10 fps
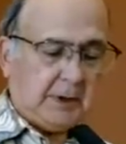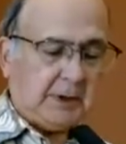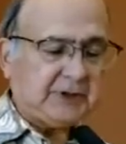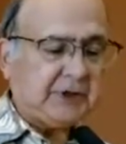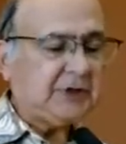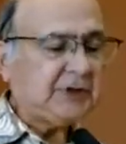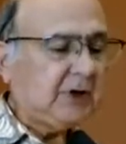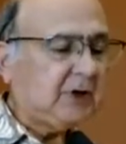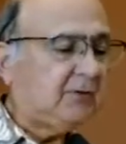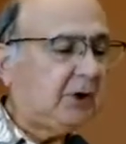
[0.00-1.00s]
As I
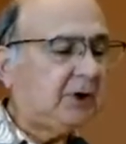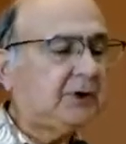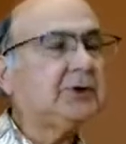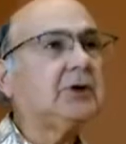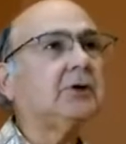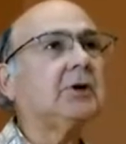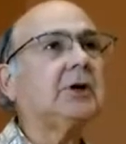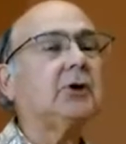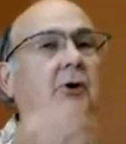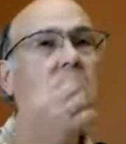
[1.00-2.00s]
said,
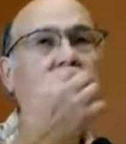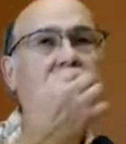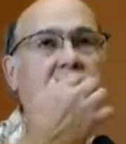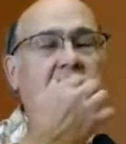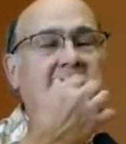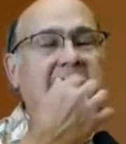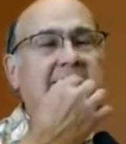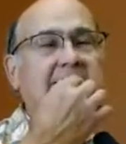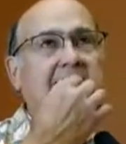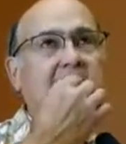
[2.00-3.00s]
volunteering at Holden
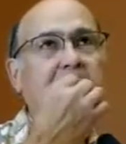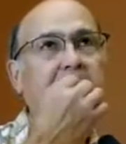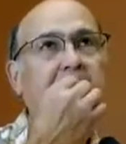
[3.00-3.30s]
is uh,